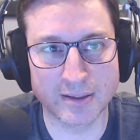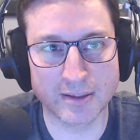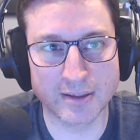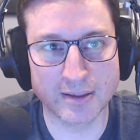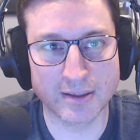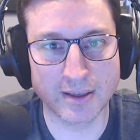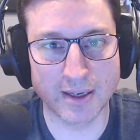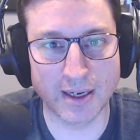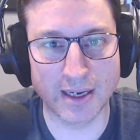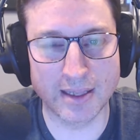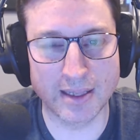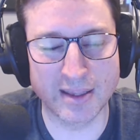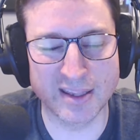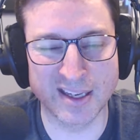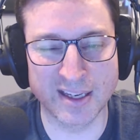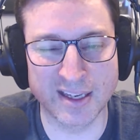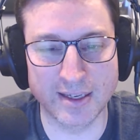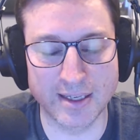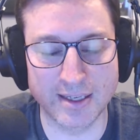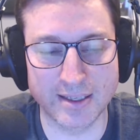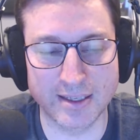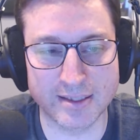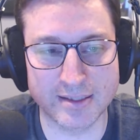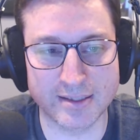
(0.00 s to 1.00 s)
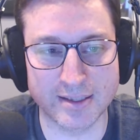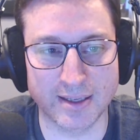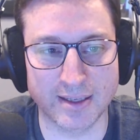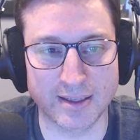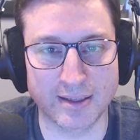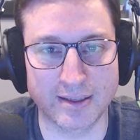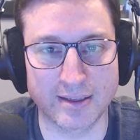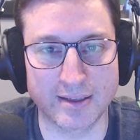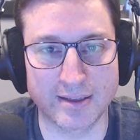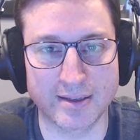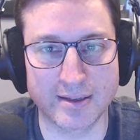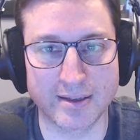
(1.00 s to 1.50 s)
then he
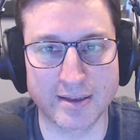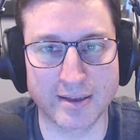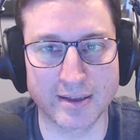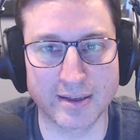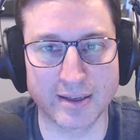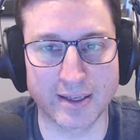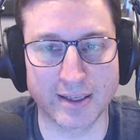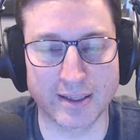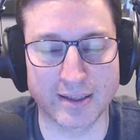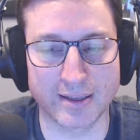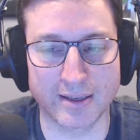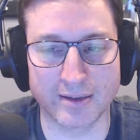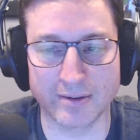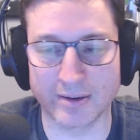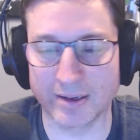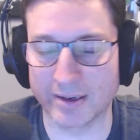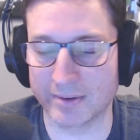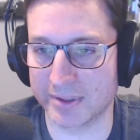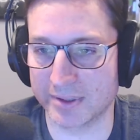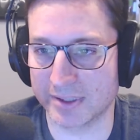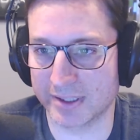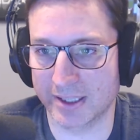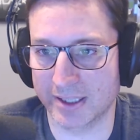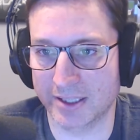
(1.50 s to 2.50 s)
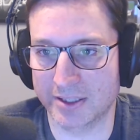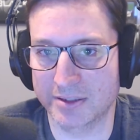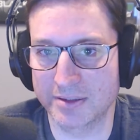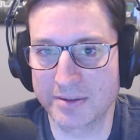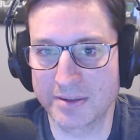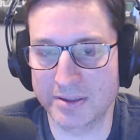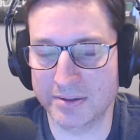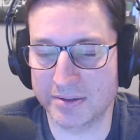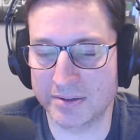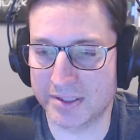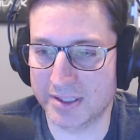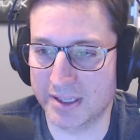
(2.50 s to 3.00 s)
said, like, I was like, dude,
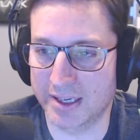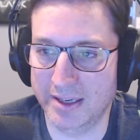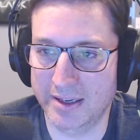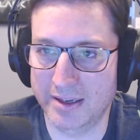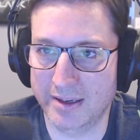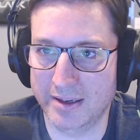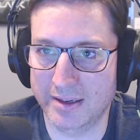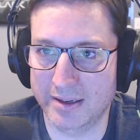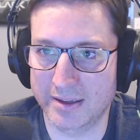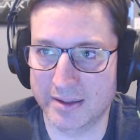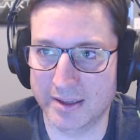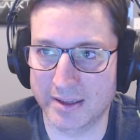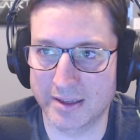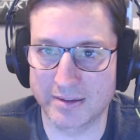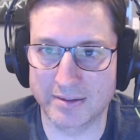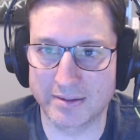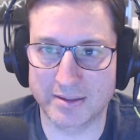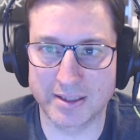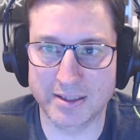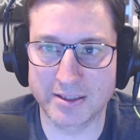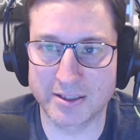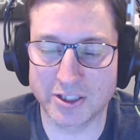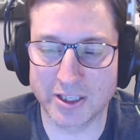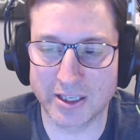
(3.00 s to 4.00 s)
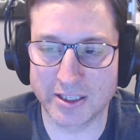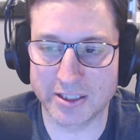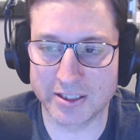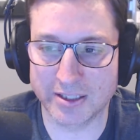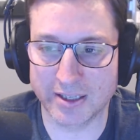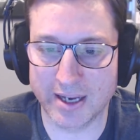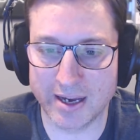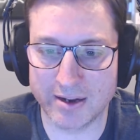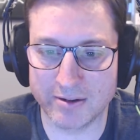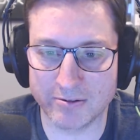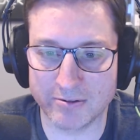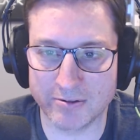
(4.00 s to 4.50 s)
you say that you didn't change the
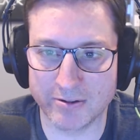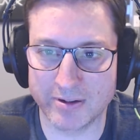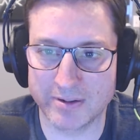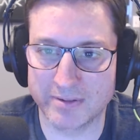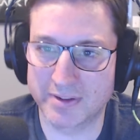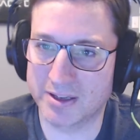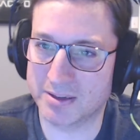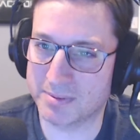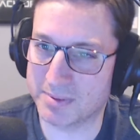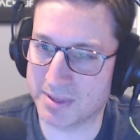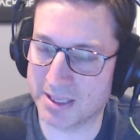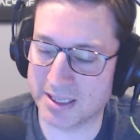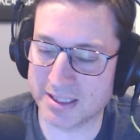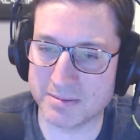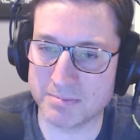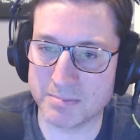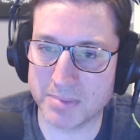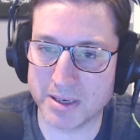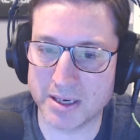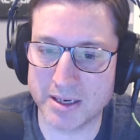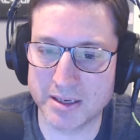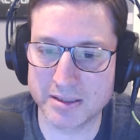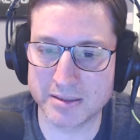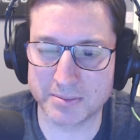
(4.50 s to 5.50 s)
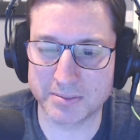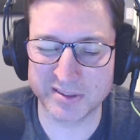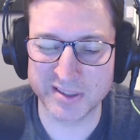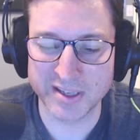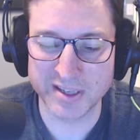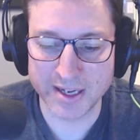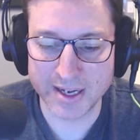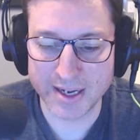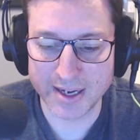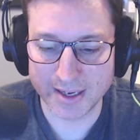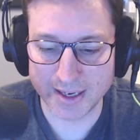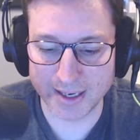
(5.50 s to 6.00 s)
category of the video, but that's impossible.
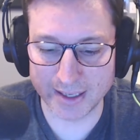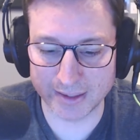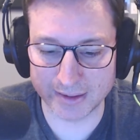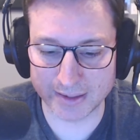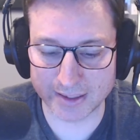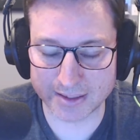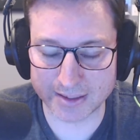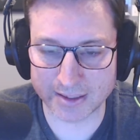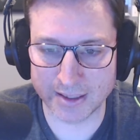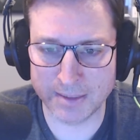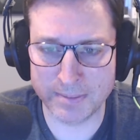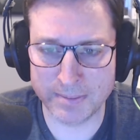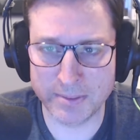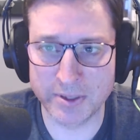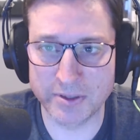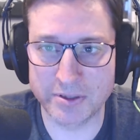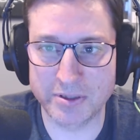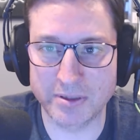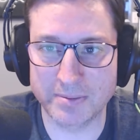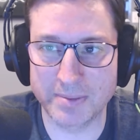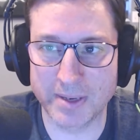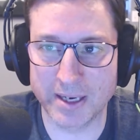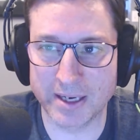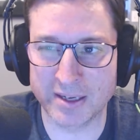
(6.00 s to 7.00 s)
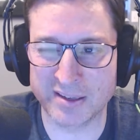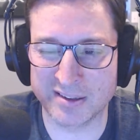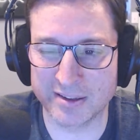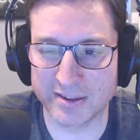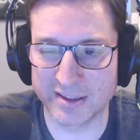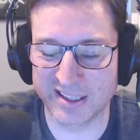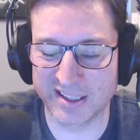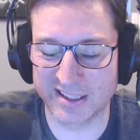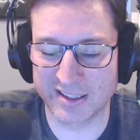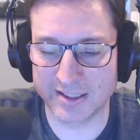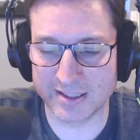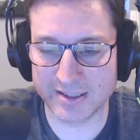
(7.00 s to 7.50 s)
At the time, YouTube
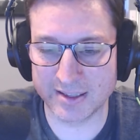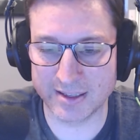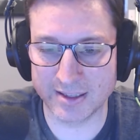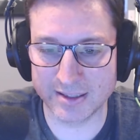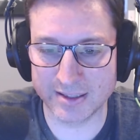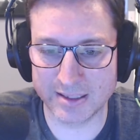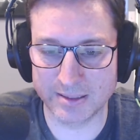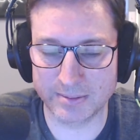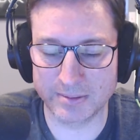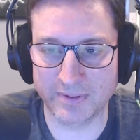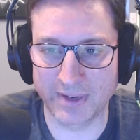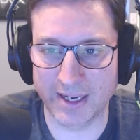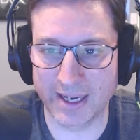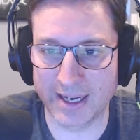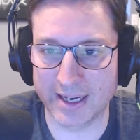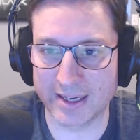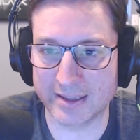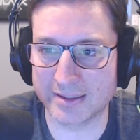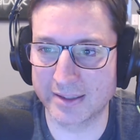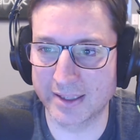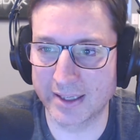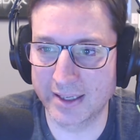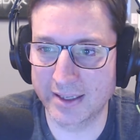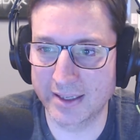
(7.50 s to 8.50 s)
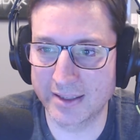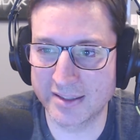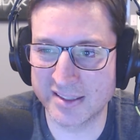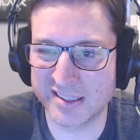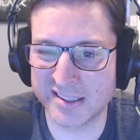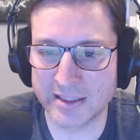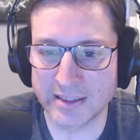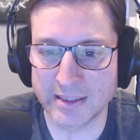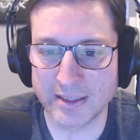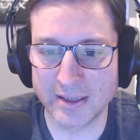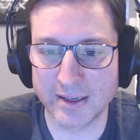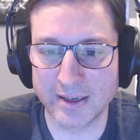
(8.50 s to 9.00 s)
had this concept of accolades.
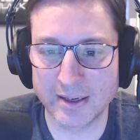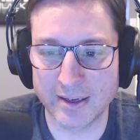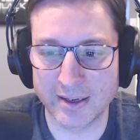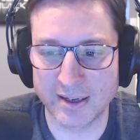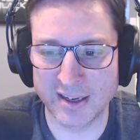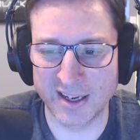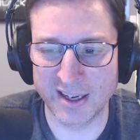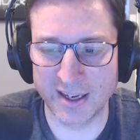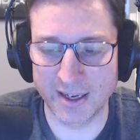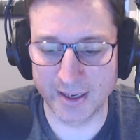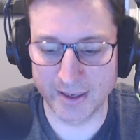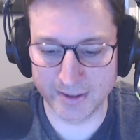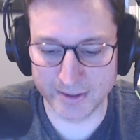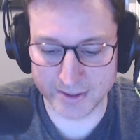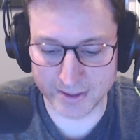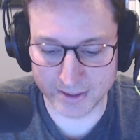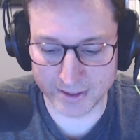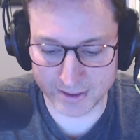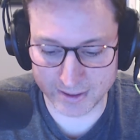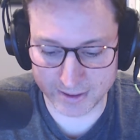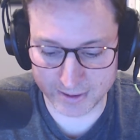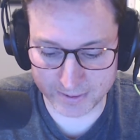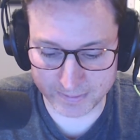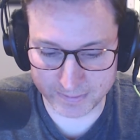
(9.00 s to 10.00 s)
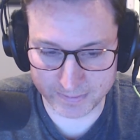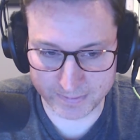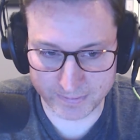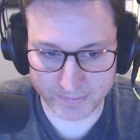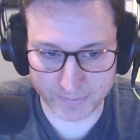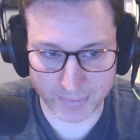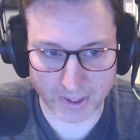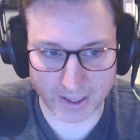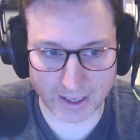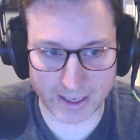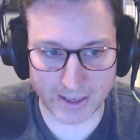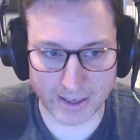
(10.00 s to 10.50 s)
And
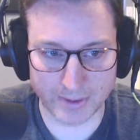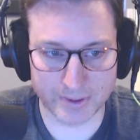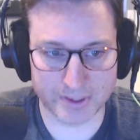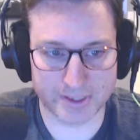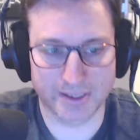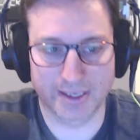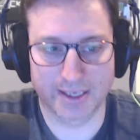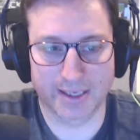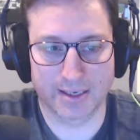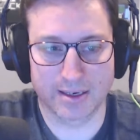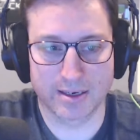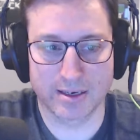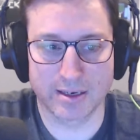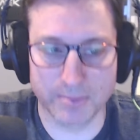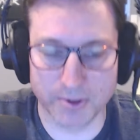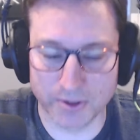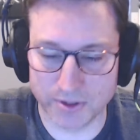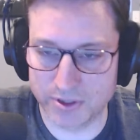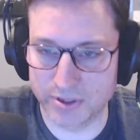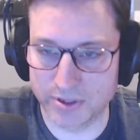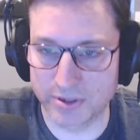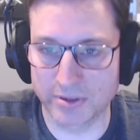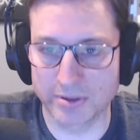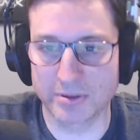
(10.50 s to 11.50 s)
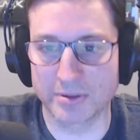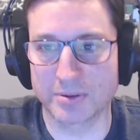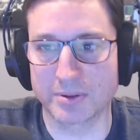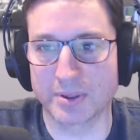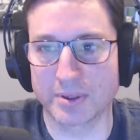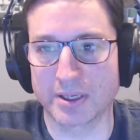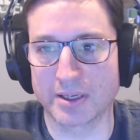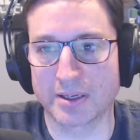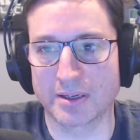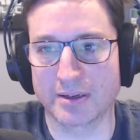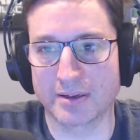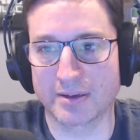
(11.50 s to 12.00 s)
I was like number 2
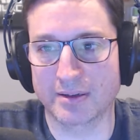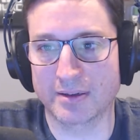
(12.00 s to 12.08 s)
in,